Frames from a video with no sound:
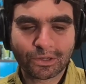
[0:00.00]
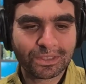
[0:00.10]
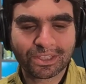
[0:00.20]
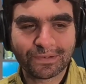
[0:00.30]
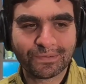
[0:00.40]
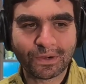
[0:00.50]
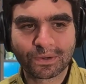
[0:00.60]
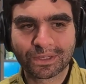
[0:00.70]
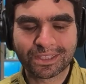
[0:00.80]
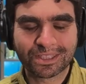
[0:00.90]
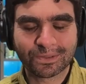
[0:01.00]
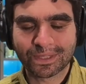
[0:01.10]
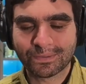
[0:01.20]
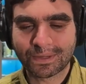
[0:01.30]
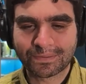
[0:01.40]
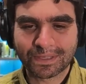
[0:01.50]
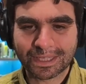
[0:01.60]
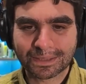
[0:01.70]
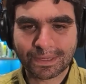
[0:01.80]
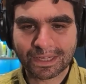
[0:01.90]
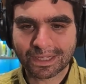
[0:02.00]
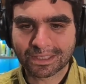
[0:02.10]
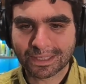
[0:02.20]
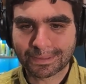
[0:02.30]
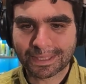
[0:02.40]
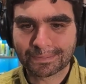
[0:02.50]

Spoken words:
always looking forward as to whoever the next project's going to be.